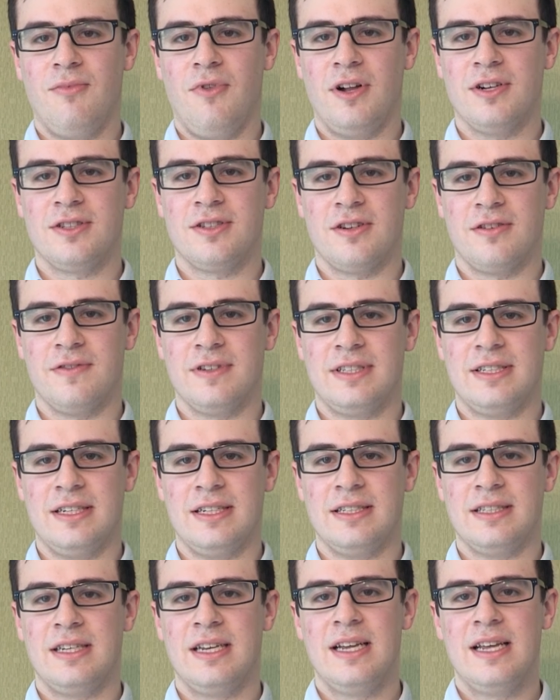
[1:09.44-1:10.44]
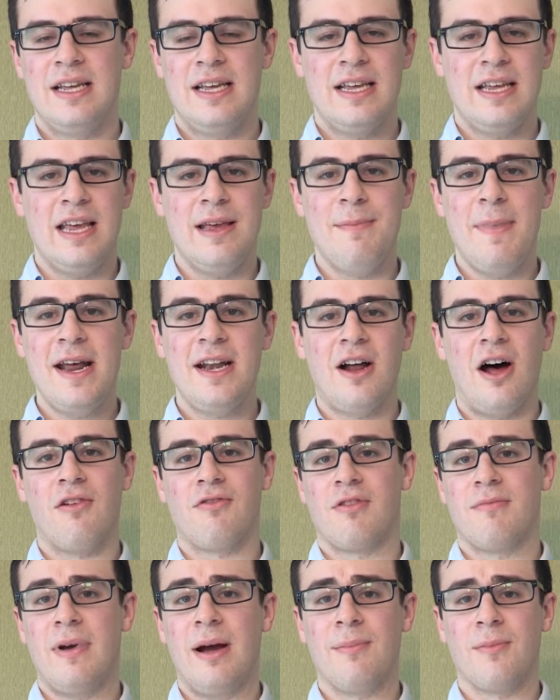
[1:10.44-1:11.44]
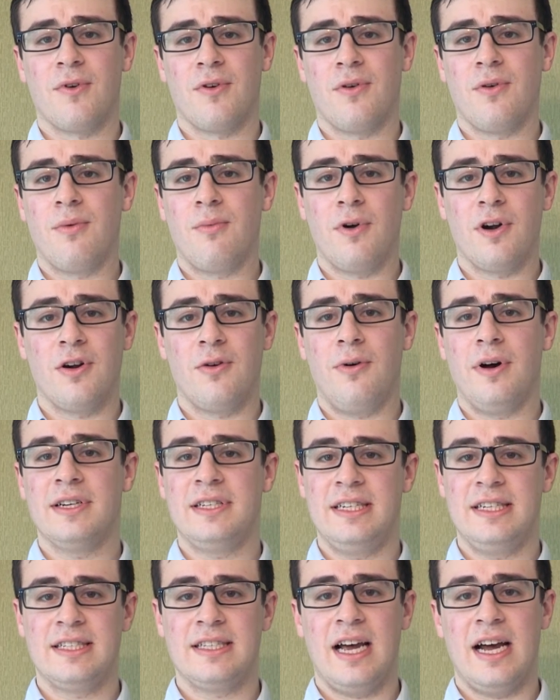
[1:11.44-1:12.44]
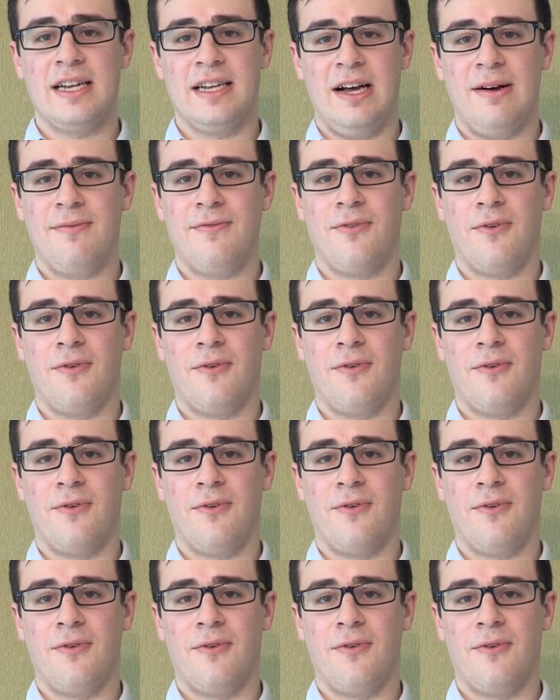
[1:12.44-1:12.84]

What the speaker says: Blood Services, he may not remember what it was he signed up